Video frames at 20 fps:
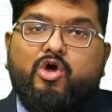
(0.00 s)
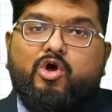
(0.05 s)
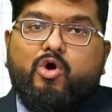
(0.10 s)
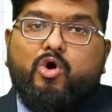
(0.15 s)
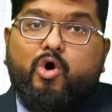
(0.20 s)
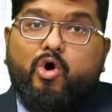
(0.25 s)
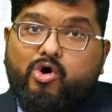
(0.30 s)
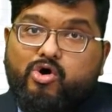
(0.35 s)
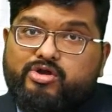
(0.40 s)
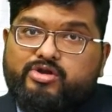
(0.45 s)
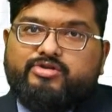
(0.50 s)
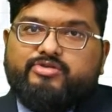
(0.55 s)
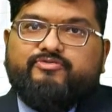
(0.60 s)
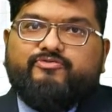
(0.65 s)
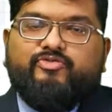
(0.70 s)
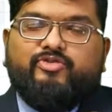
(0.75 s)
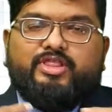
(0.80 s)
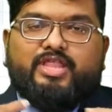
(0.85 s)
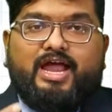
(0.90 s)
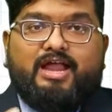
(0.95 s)
or
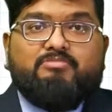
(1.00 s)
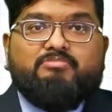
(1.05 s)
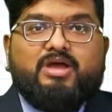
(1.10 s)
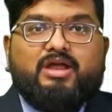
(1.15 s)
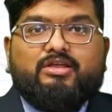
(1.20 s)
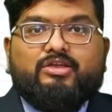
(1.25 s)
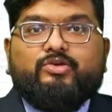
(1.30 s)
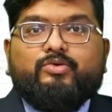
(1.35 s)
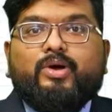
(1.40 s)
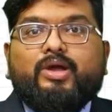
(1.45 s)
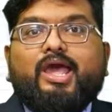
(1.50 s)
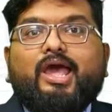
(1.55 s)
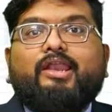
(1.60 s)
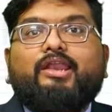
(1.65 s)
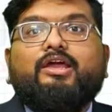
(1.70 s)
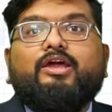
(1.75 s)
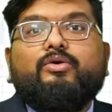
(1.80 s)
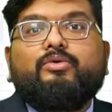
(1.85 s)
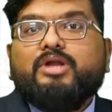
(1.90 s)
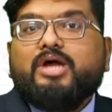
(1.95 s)
for that matter, you are
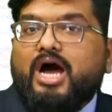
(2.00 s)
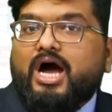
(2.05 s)
carrying out